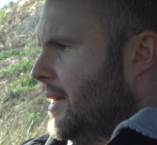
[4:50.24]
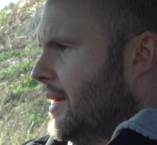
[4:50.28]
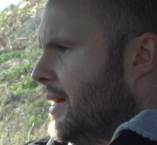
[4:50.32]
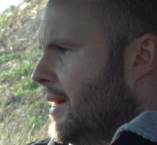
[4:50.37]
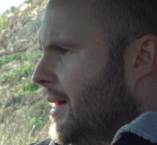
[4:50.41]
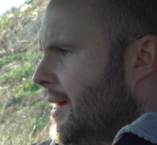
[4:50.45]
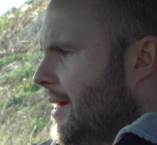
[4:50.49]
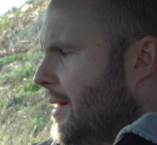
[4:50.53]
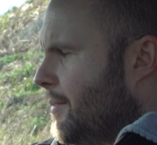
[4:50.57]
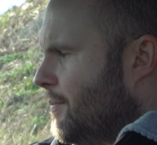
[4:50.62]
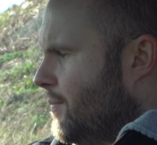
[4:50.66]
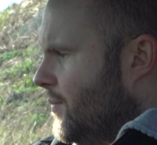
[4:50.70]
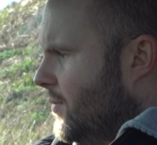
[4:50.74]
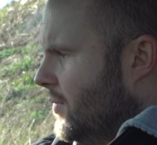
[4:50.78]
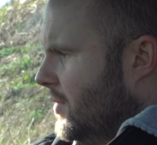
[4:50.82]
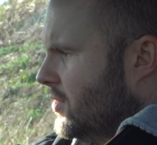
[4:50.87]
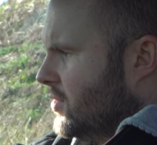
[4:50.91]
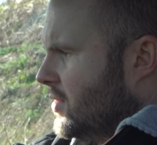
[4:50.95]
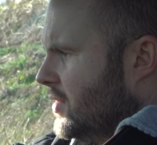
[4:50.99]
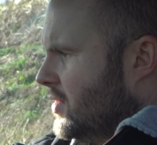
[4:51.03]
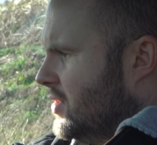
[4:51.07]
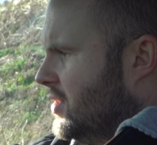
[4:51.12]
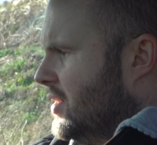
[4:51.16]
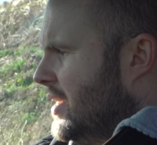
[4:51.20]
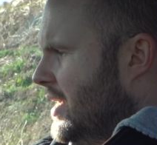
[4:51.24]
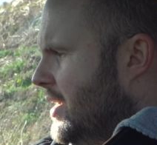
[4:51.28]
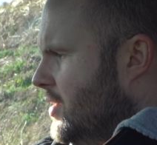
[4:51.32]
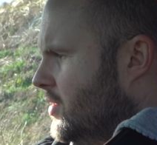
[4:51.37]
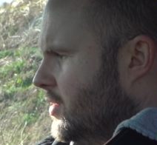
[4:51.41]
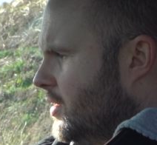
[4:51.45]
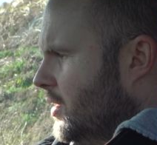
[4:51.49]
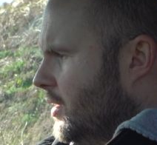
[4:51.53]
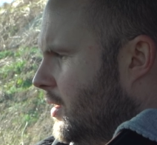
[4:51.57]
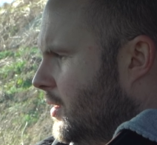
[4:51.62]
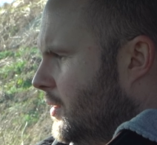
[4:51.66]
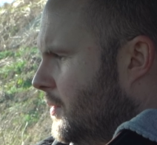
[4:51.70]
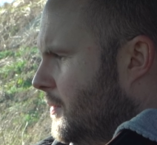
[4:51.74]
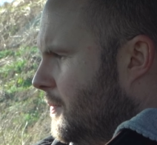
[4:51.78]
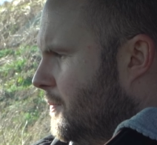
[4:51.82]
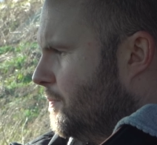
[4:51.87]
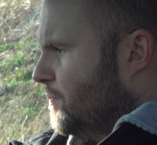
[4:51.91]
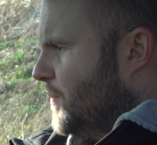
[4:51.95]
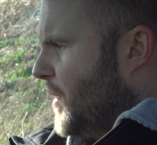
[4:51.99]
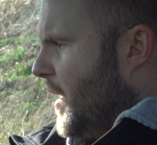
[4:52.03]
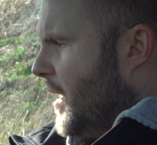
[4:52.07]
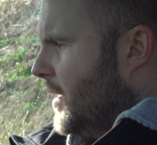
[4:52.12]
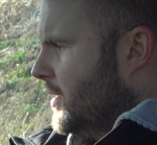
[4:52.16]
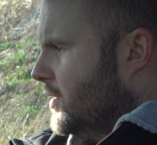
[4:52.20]
There's a diesel
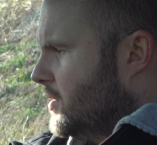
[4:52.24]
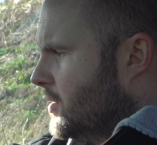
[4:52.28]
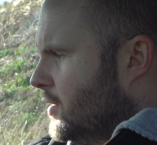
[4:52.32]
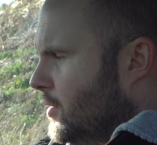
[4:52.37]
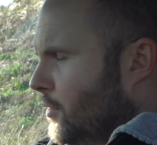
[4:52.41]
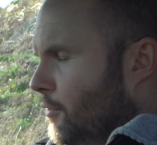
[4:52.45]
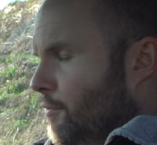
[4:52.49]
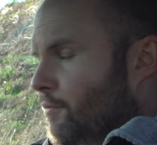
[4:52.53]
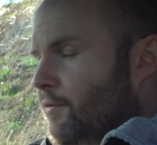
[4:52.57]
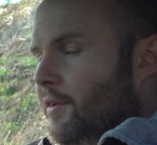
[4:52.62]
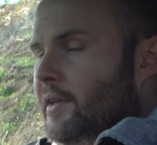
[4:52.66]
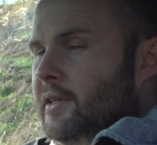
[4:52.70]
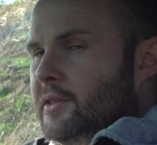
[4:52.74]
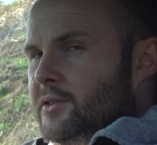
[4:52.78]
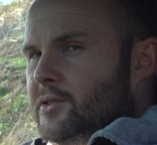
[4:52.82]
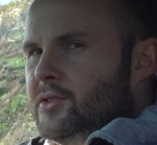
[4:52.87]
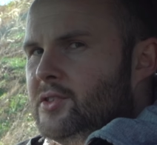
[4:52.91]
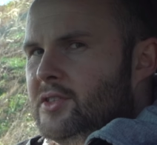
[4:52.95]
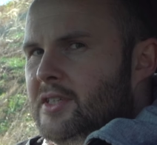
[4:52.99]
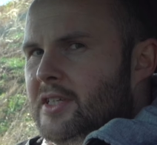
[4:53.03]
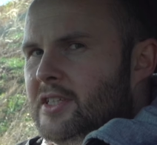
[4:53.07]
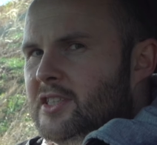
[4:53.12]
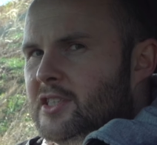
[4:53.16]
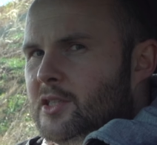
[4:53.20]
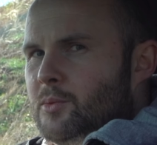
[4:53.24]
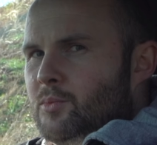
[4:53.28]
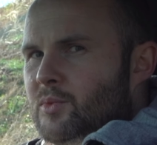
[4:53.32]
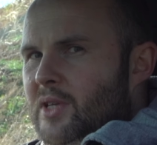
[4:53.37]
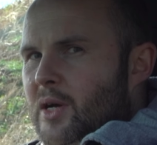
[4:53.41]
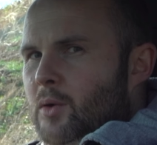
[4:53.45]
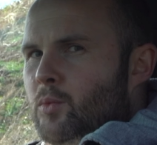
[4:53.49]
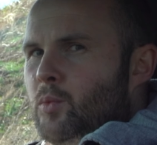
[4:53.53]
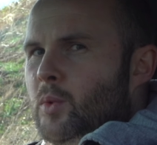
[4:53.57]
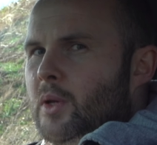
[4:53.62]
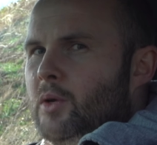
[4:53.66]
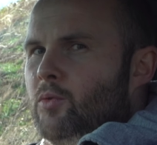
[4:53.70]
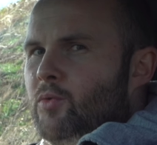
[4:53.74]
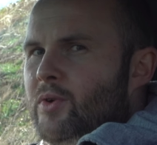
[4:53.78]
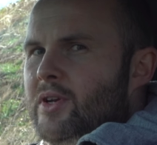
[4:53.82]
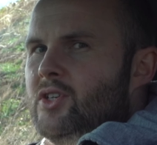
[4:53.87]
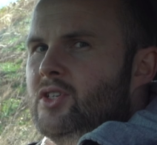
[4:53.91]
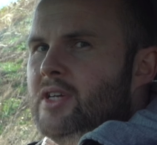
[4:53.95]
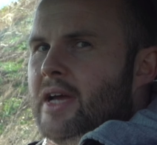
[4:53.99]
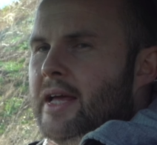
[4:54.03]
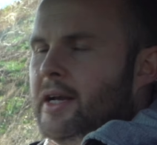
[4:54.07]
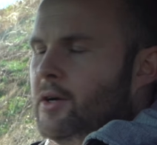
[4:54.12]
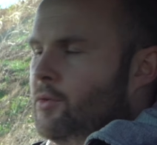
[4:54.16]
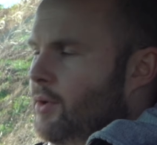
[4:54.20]
particle filter system that will
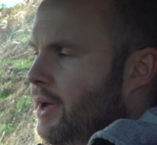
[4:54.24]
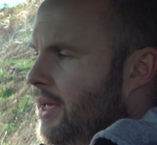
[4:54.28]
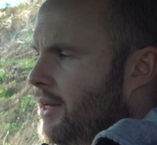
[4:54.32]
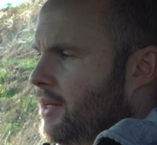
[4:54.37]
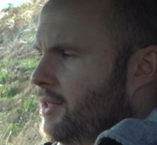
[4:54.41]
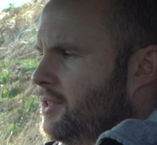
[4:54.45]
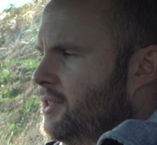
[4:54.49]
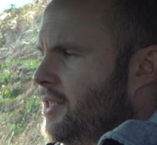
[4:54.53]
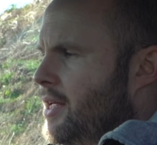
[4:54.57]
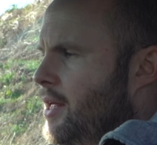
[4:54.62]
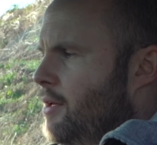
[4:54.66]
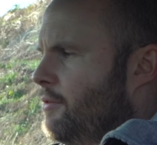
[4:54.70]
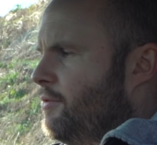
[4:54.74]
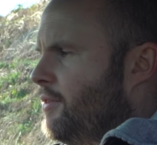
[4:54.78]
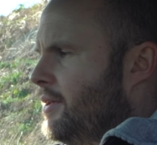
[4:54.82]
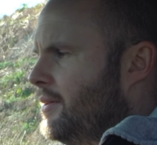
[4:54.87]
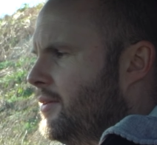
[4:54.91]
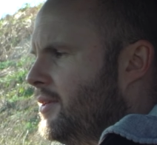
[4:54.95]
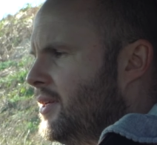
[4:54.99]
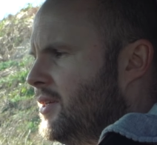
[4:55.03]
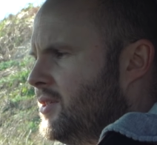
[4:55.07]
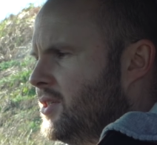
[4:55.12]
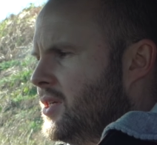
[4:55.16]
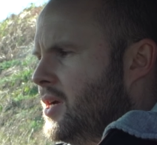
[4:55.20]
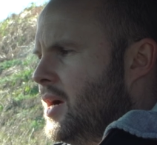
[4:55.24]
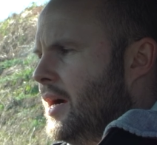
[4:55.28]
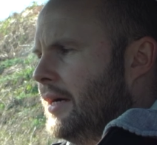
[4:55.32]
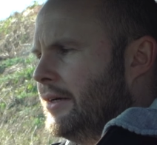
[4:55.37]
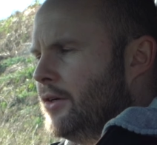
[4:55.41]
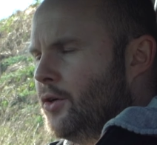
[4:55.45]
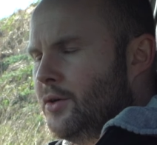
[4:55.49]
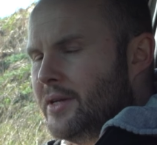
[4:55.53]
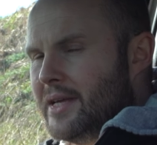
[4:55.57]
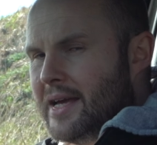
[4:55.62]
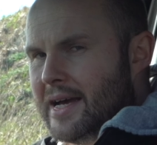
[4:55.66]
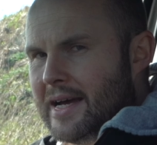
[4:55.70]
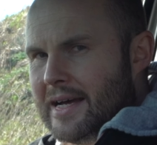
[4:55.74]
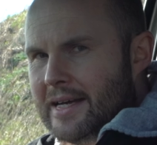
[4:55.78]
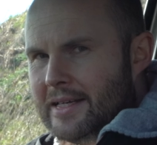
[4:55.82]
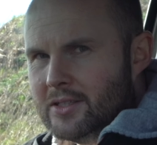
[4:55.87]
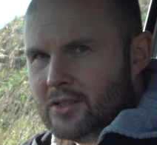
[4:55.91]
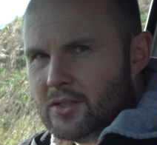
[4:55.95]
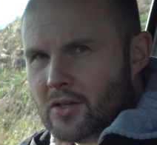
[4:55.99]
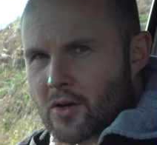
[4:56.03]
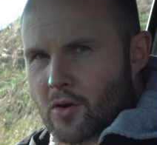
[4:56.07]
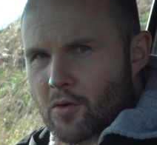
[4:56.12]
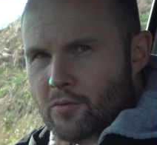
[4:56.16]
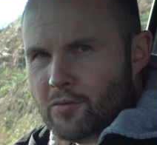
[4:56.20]
regenerate itself, and this car only
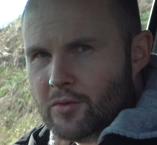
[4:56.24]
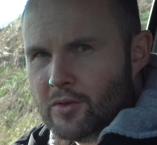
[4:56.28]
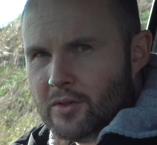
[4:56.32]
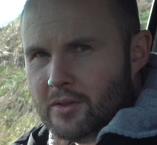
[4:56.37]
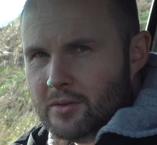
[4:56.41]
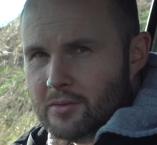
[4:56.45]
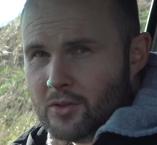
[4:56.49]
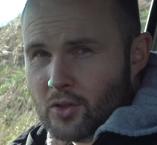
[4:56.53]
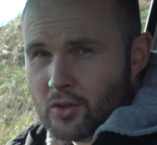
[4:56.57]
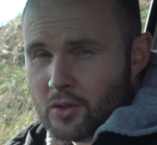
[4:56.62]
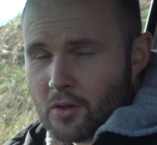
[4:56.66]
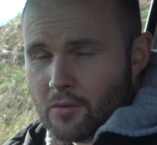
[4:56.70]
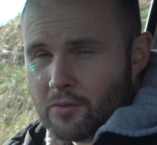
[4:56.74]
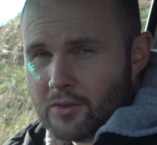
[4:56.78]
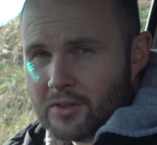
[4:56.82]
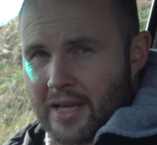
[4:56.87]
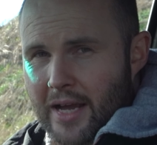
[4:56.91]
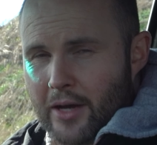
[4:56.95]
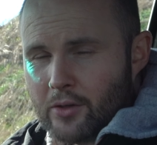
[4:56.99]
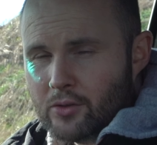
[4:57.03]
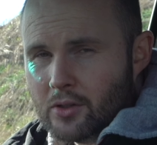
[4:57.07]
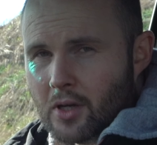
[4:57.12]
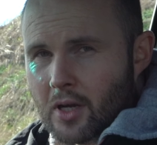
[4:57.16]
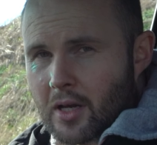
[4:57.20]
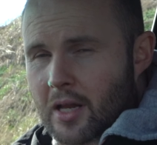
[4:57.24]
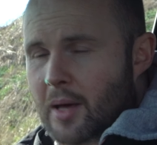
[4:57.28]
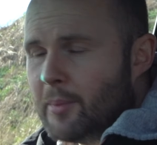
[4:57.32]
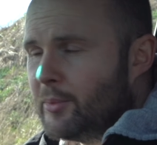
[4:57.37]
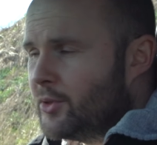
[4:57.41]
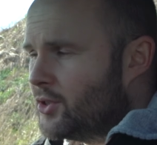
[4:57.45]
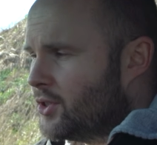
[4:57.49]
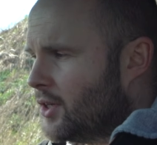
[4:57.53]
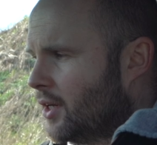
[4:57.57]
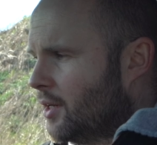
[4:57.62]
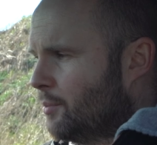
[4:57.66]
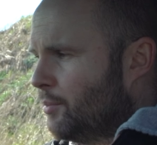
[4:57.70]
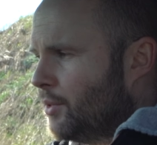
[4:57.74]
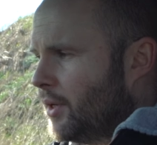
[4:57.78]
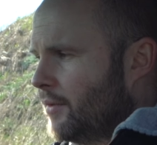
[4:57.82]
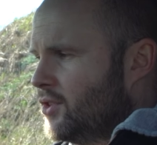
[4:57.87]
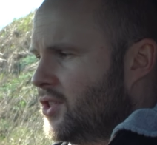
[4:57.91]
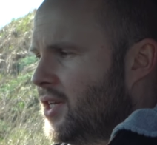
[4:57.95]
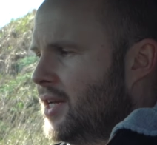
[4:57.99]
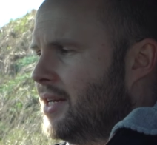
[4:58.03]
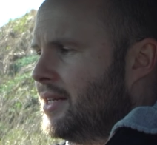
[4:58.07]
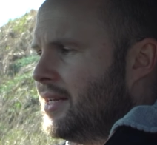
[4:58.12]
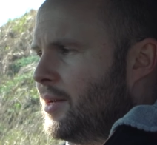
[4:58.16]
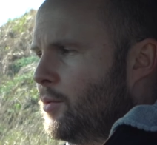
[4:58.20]
has just over 1,000 kilometers on it, but I've
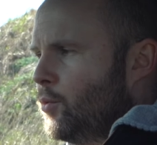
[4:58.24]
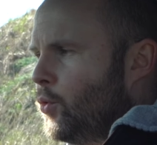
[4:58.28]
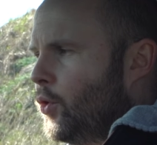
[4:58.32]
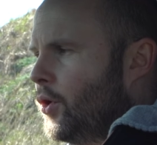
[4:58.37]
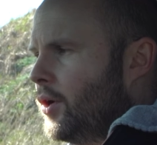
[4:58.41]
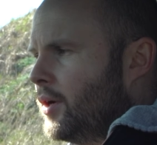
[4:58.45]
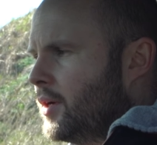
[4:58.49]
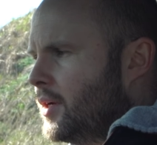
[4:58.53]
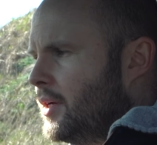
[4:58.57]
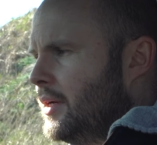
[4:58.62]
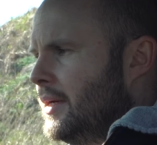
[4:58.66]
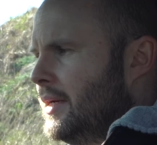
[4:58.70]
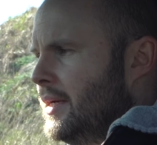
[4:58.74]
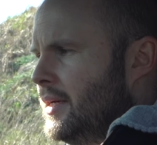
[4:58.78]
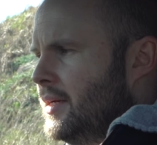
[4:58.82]
seen it at work.